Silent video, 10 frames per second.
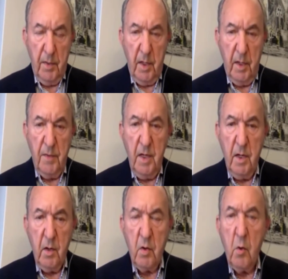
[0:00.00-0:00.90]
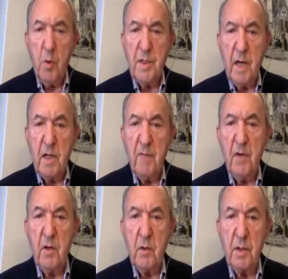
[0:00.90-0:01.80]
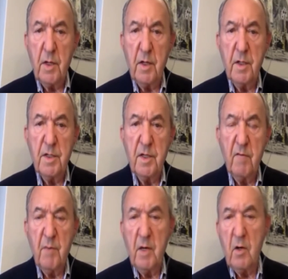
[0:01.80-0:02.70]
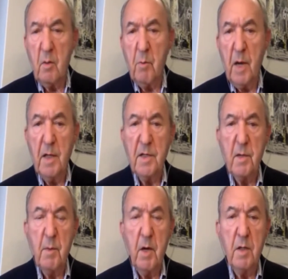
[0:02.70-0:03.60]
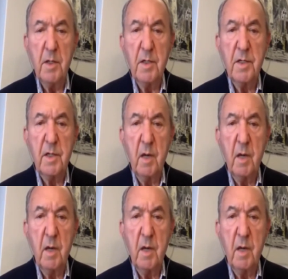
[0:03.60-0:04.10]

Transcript: The courts had difficult years. There have been complaints about the